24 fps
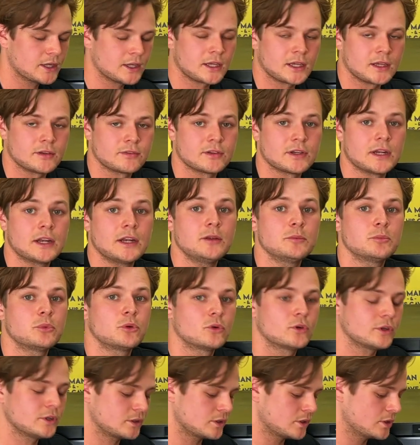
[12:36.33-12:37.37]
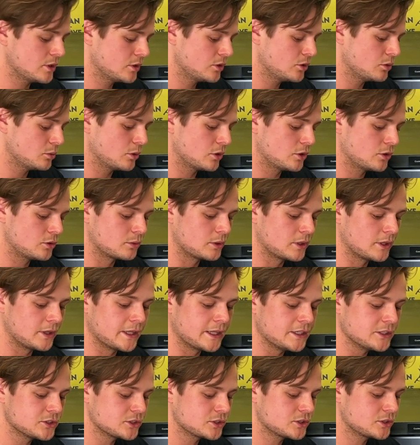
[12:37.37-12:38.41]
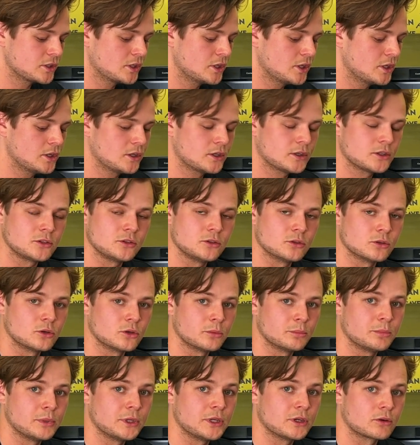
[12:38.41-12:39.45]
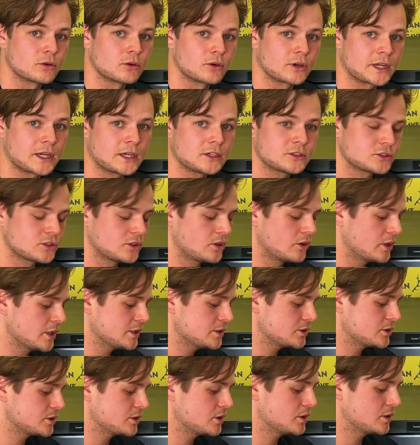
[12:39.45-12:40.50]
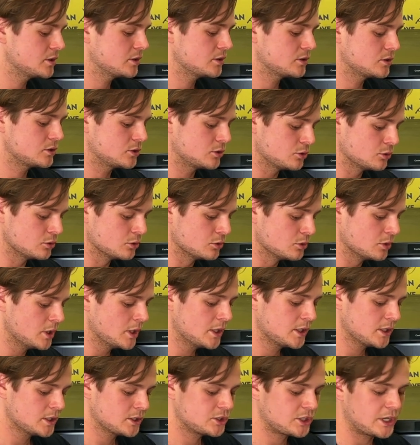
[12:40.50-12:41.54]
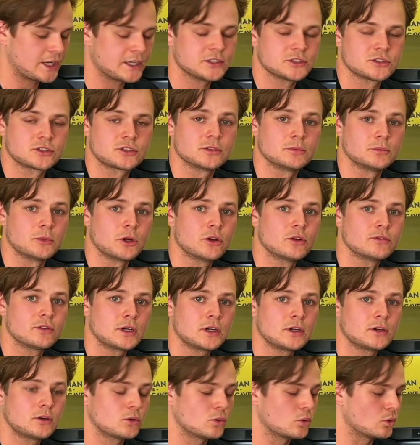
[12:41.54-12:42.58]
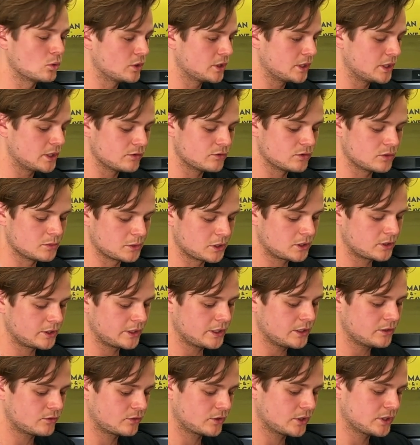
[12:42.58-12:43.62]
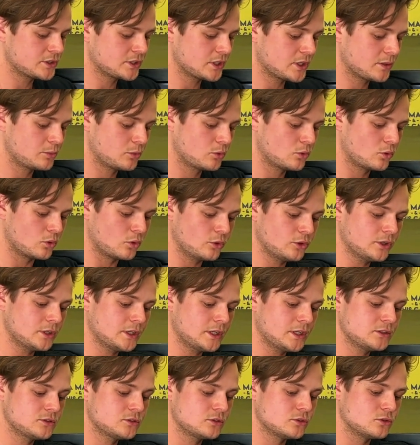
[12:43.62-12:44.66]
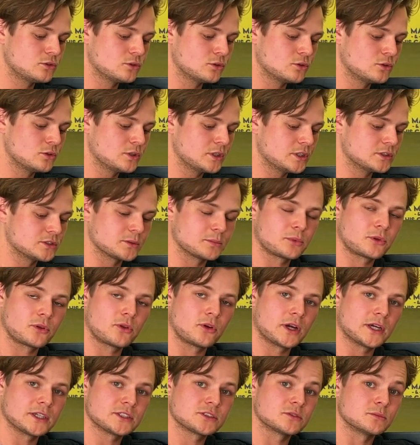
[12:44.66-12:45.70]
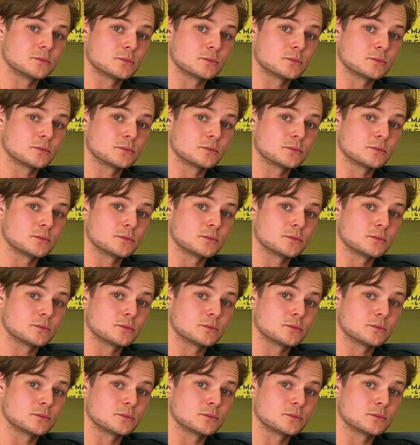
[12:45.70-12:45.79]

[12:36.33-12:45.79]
If at any point you want to release your beer or gas lines to change them over or to give them a clean, for example, all you need to do is apply some